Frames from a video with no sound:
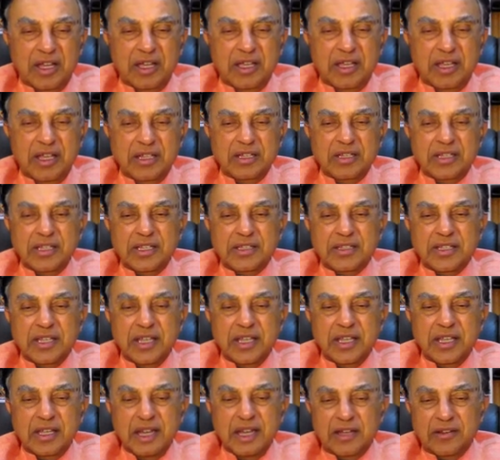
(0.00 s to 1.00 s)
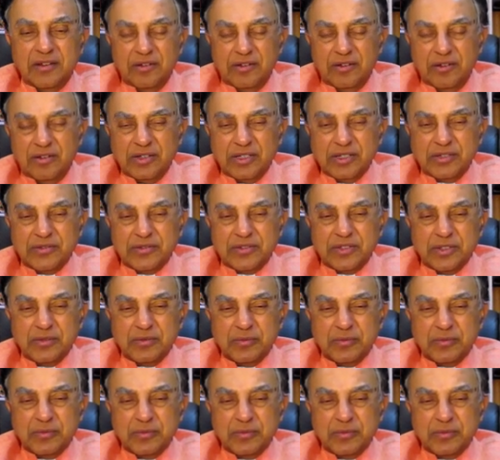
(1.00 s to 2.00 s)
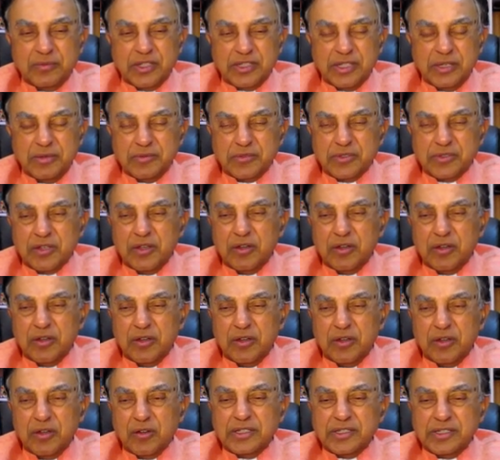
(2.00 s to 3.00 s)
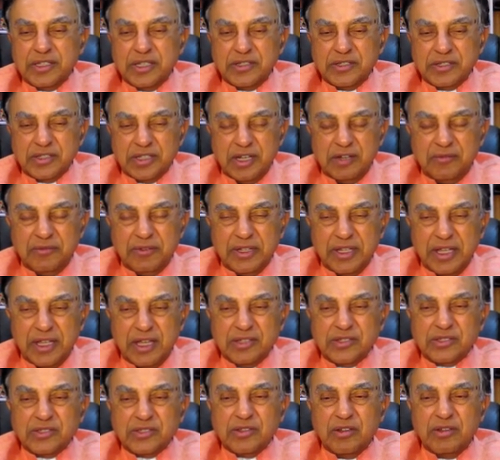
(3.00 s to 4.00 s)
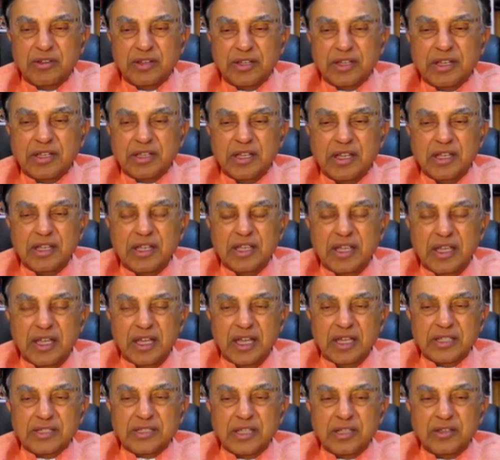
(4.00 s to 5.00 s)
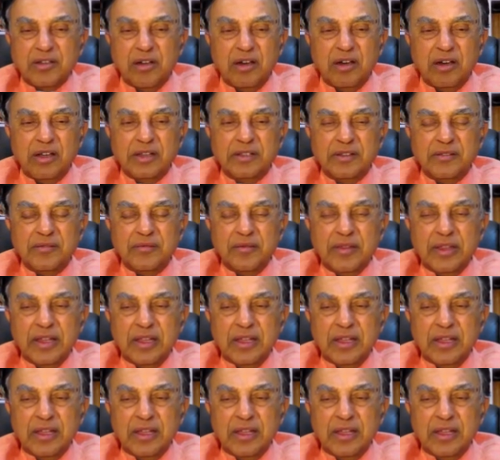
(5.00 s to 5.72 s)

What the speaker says: in the thing. I don't know, his picture seems to have gone. Is he still with us, or has he gone?